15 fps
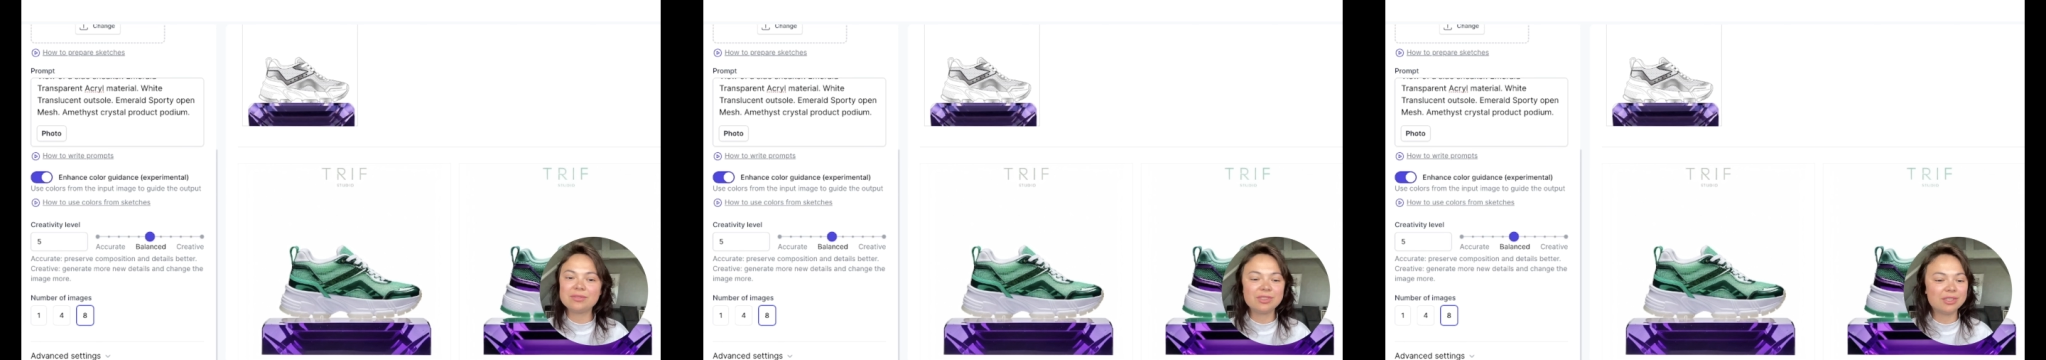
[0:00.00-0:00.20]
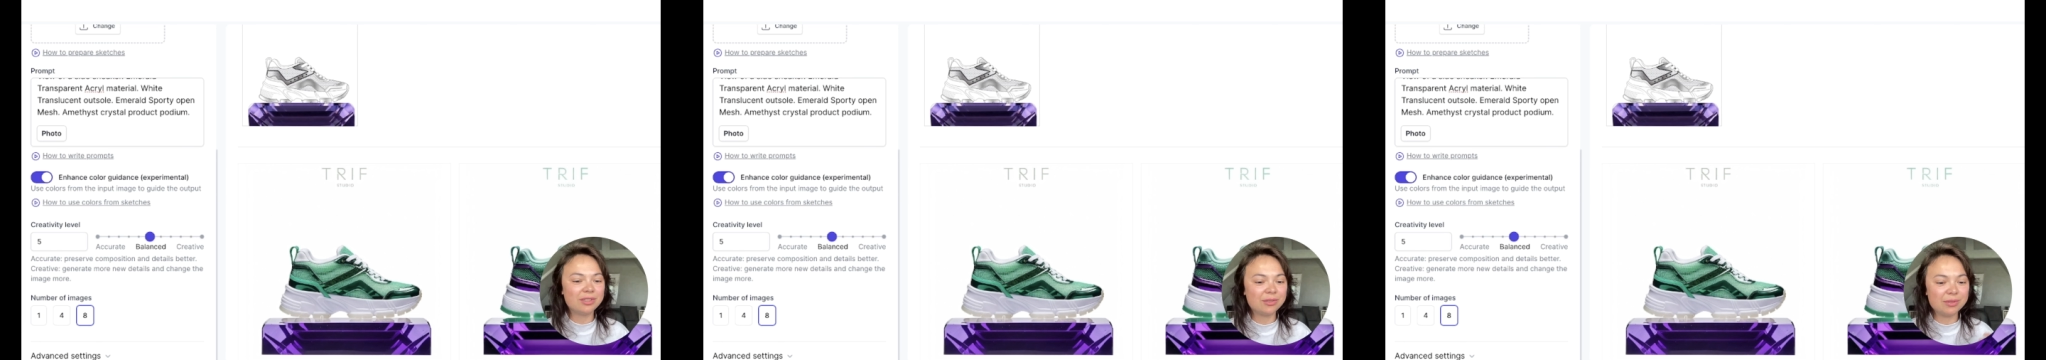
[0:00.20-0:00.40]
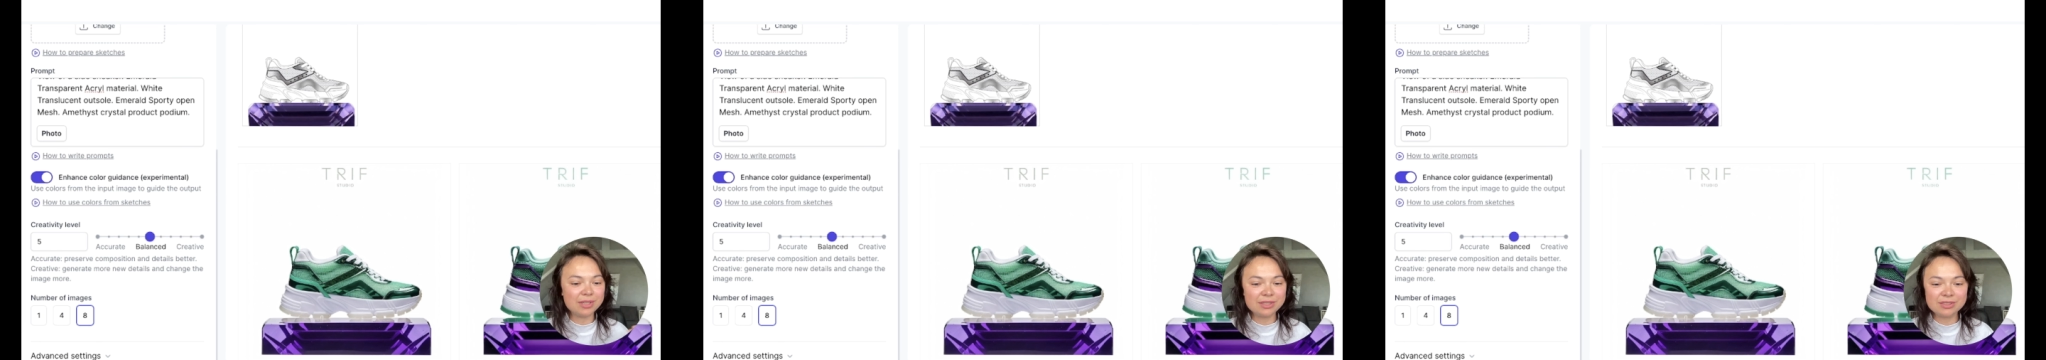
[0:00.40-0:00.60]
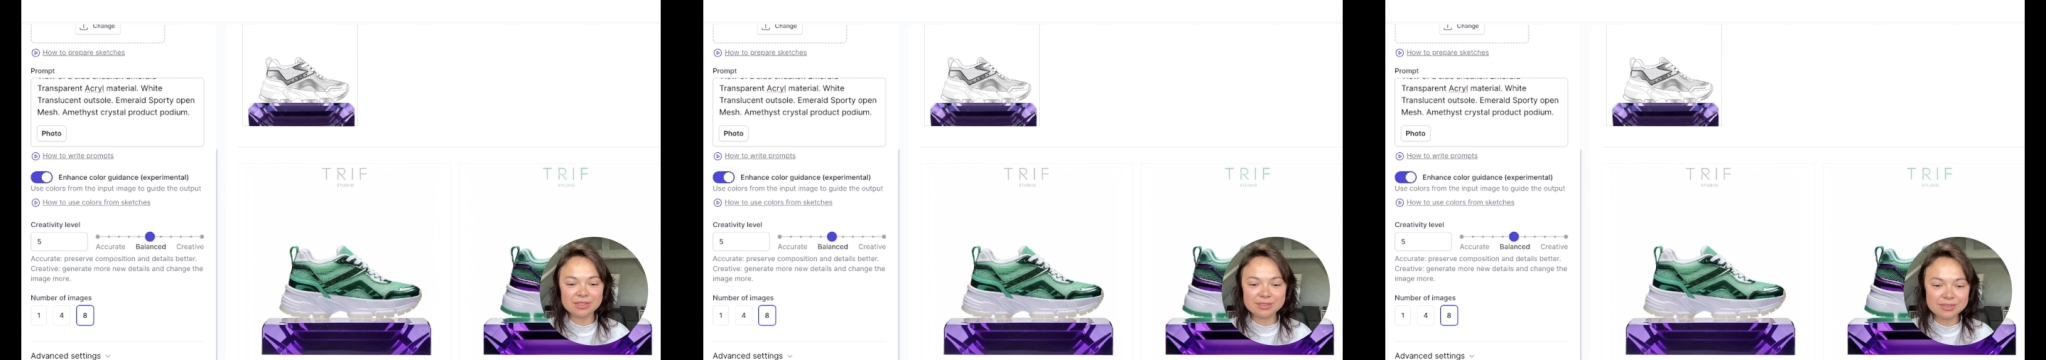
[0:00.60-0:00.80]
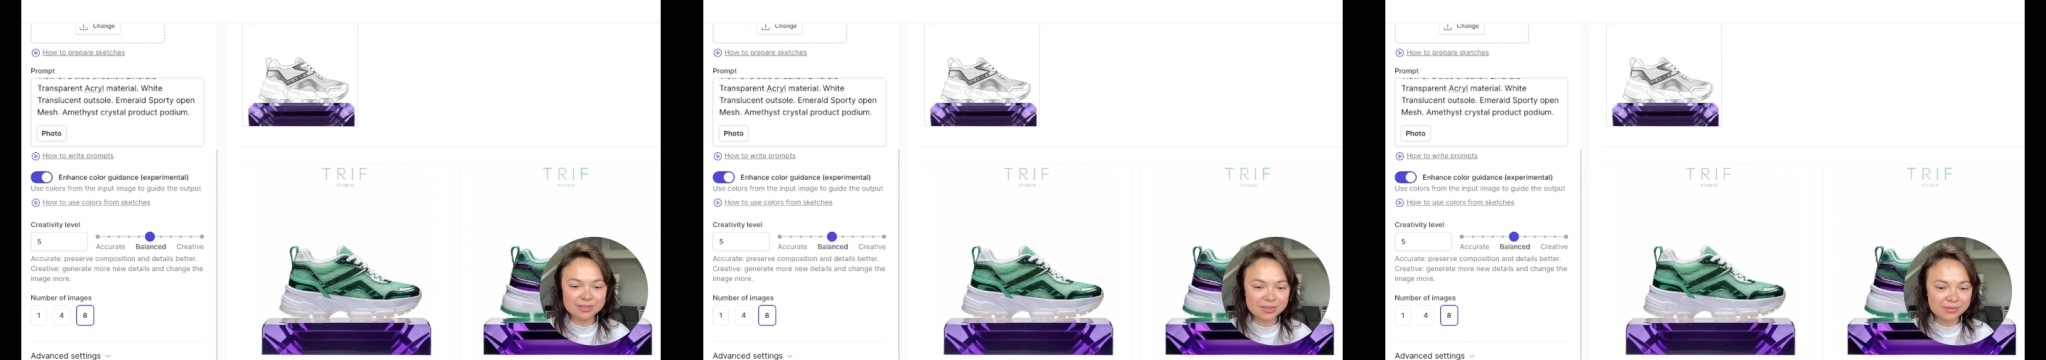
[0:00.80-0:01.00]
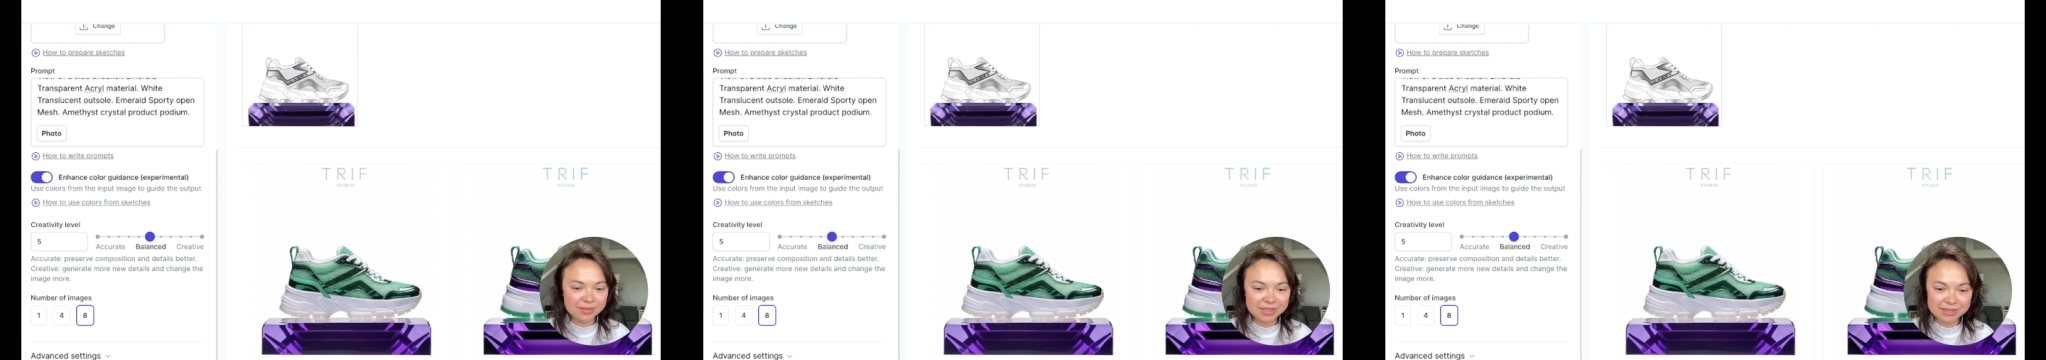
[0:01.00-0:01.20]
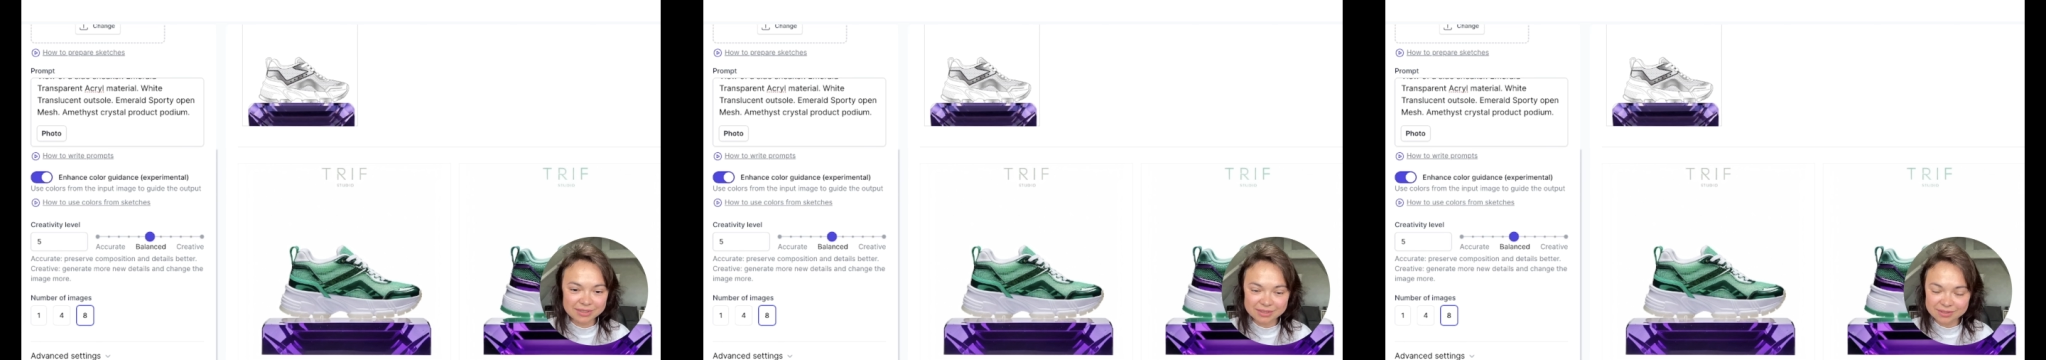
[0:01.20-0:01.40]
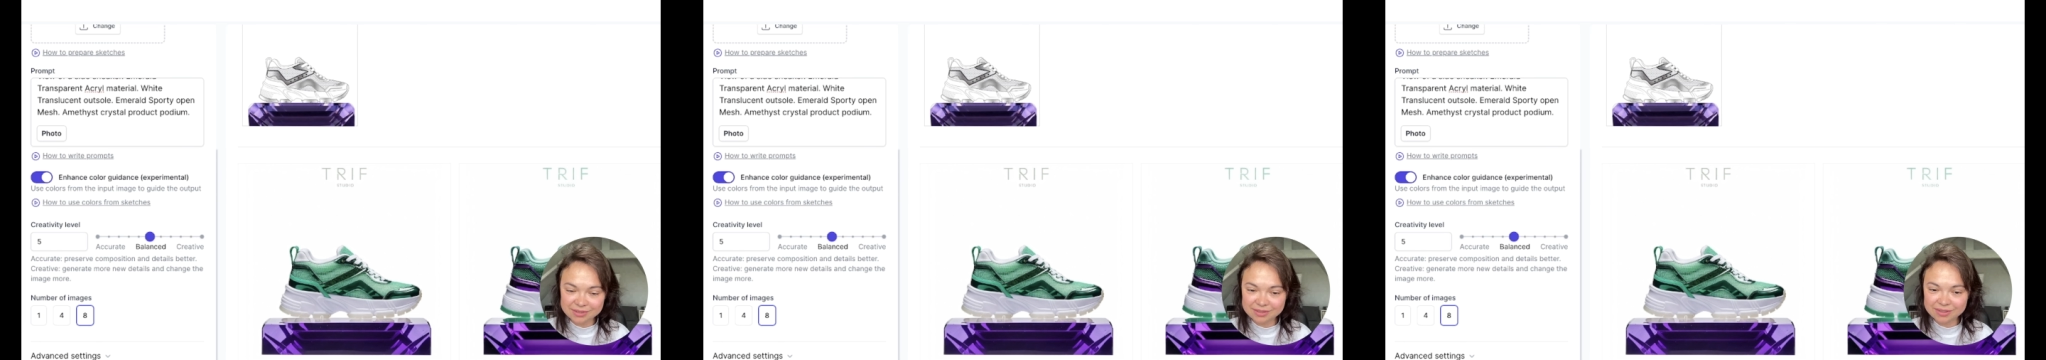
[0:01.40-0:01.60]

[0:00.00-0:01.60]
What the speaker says: generations of it.